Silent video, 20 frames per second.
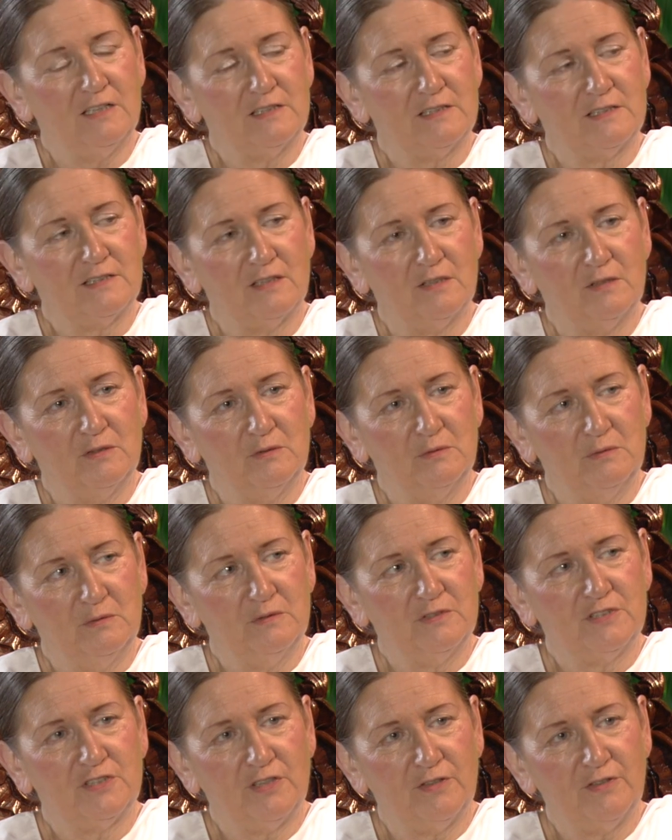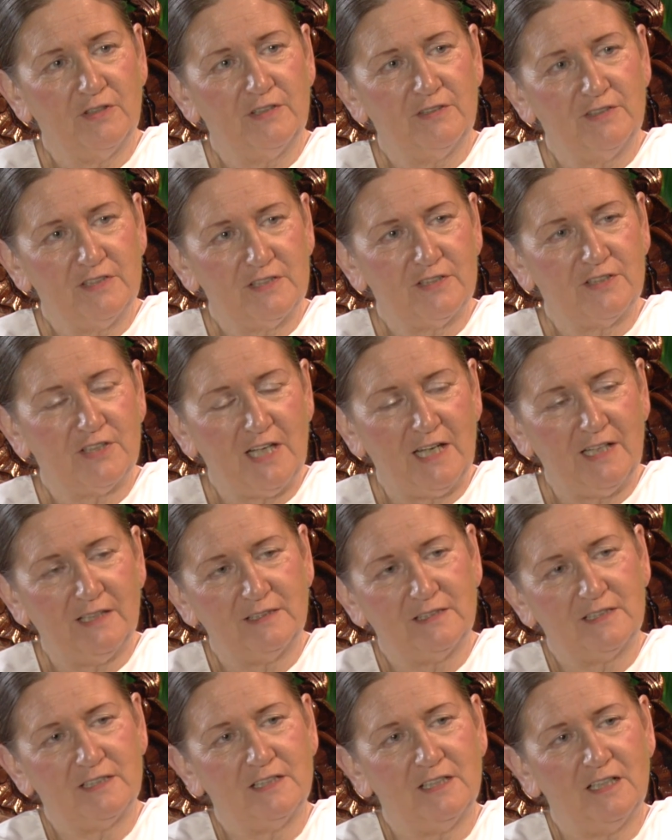So there is
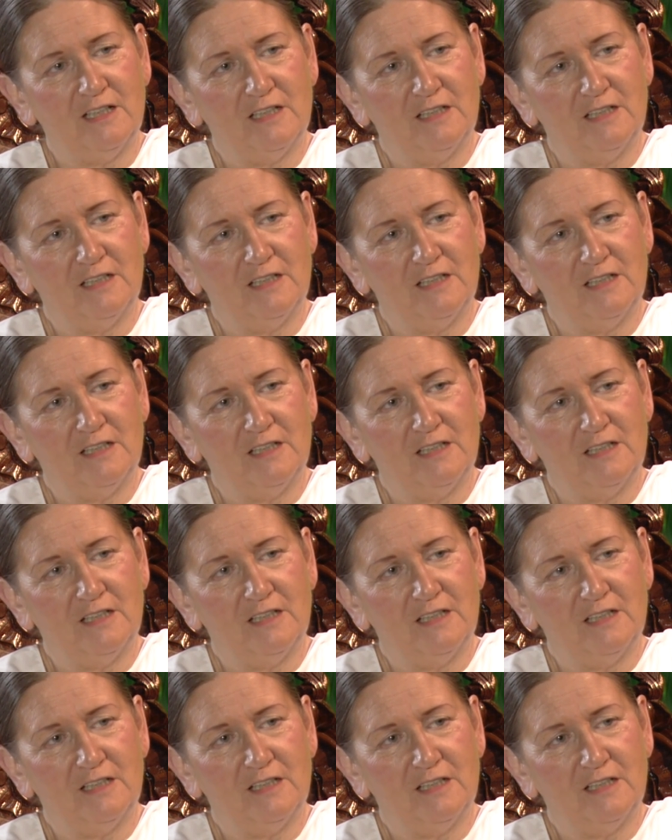that